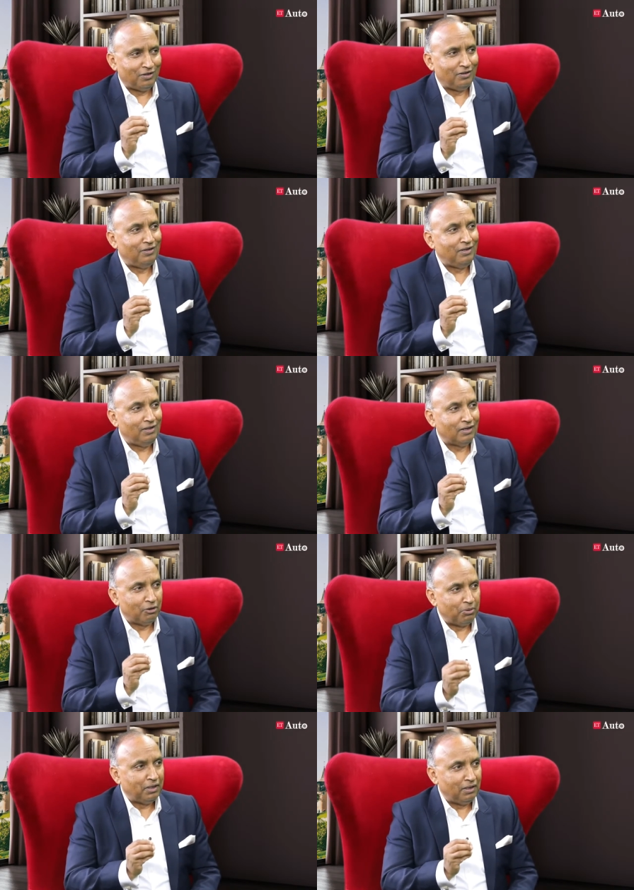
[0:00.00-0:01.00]
the
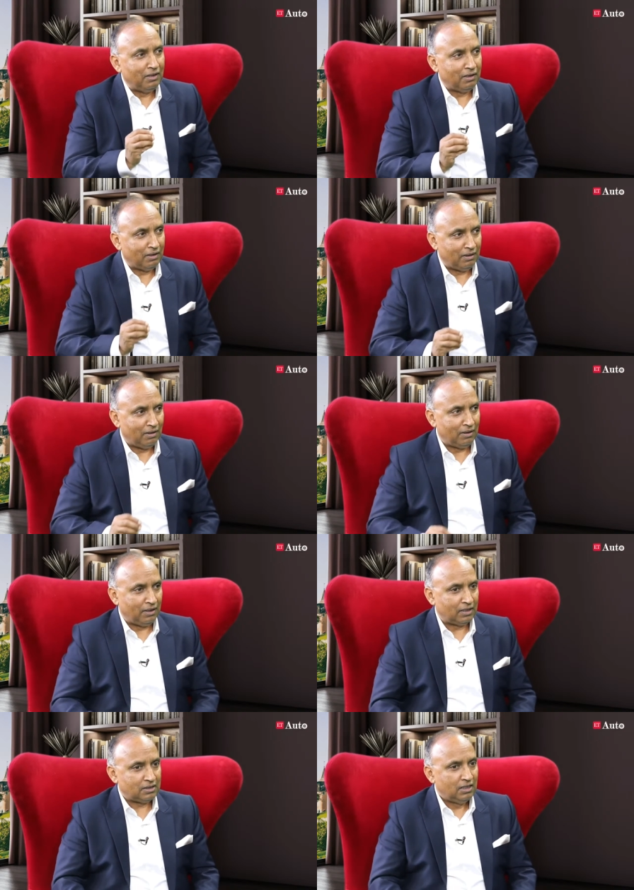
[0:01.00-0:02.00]
urban
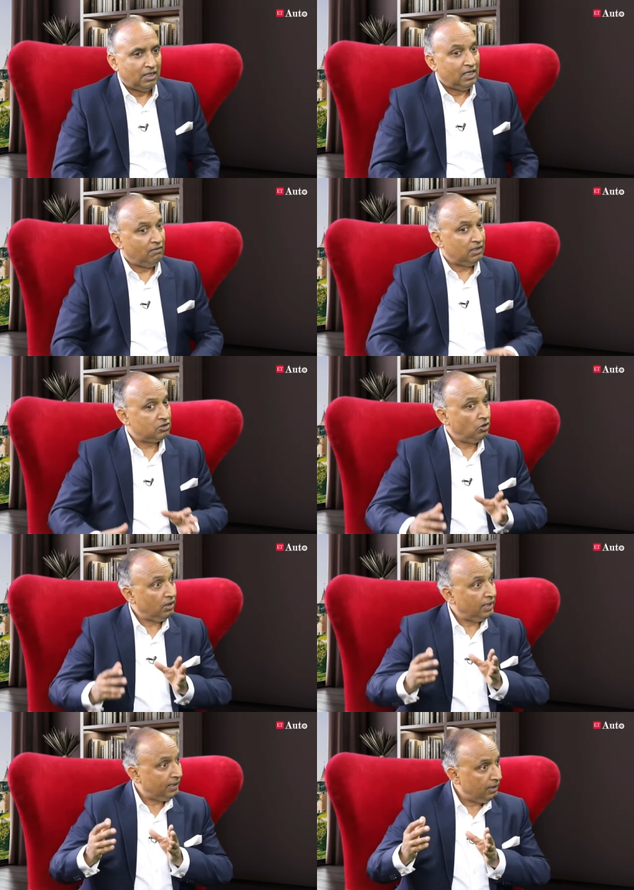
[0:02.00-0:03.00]
areas. It's
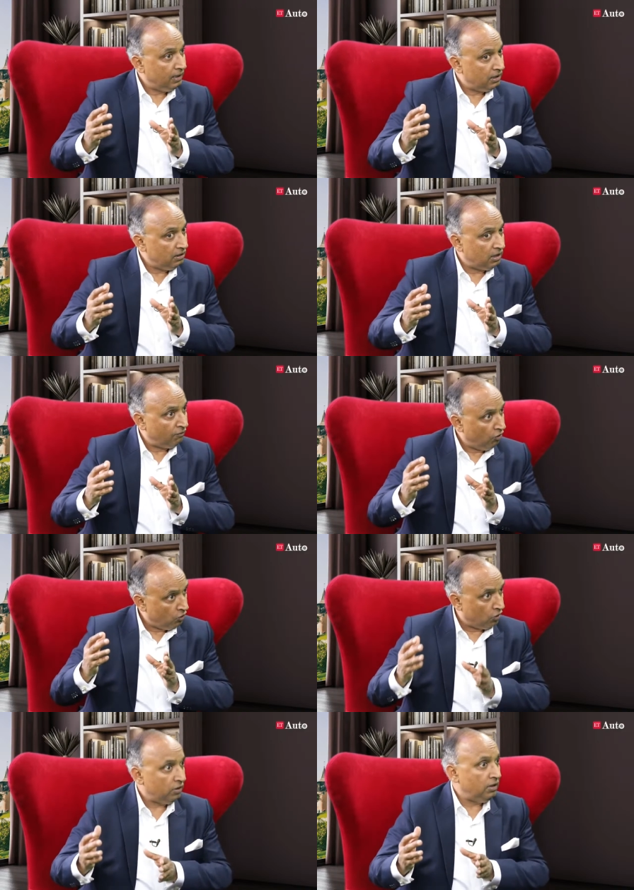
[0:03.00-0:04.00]
not getting, they have not
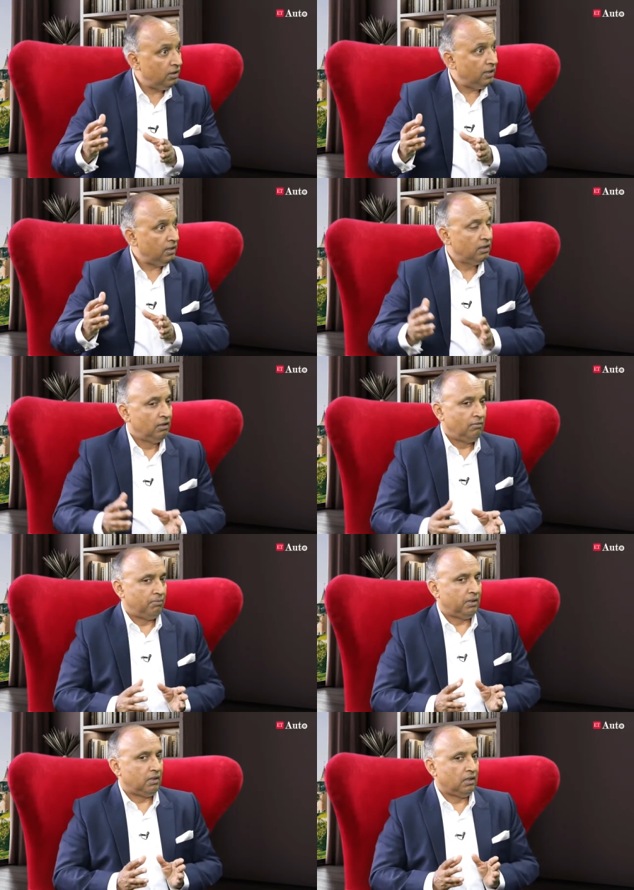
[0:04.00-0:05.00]
got there yet,
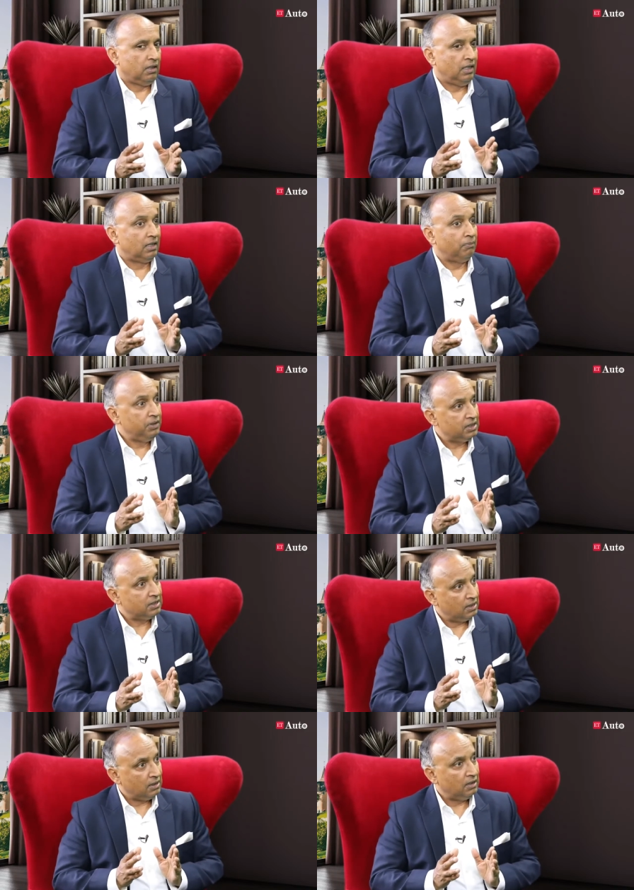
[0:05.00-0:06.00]
but it appears
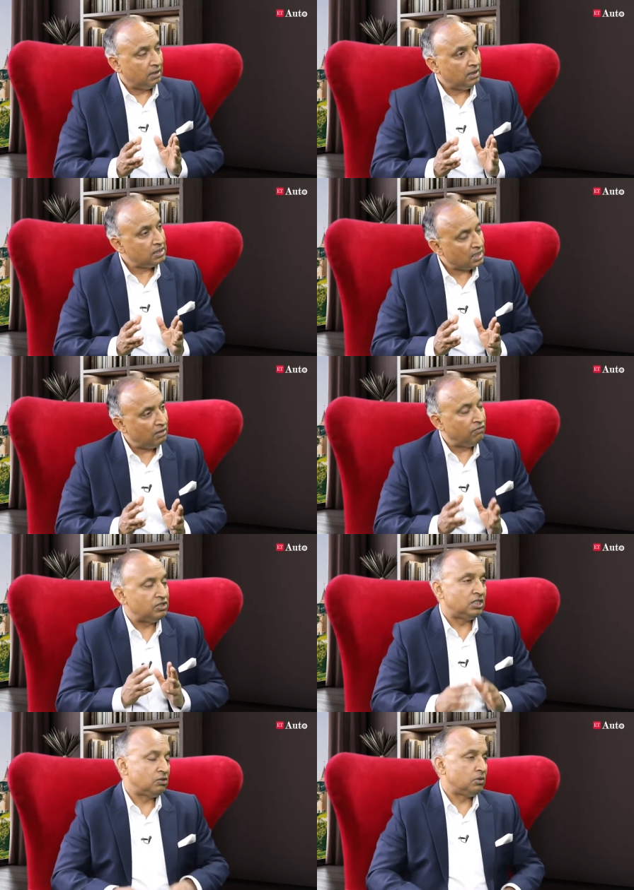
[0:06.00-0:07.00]
that there is a
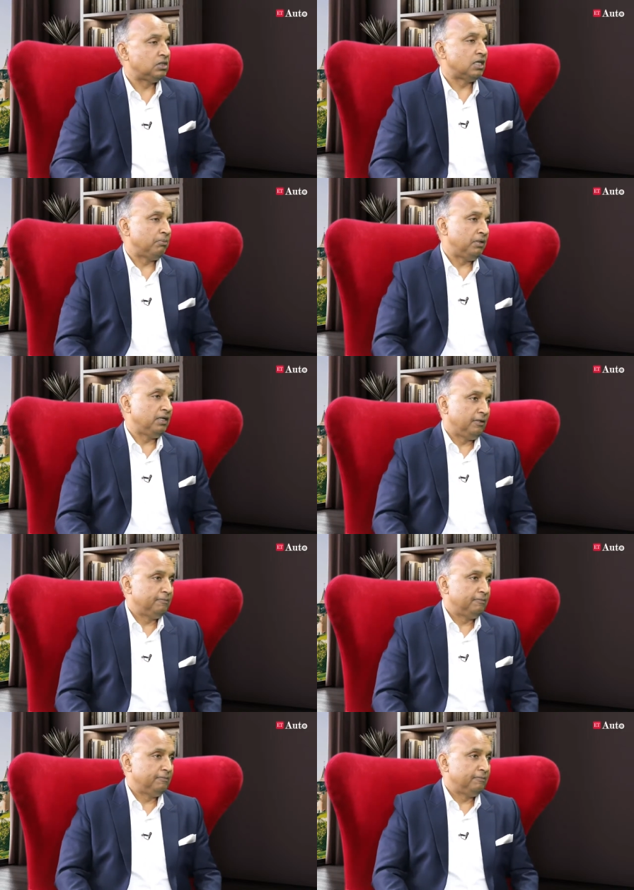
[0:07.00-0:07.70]
convergence which is happening.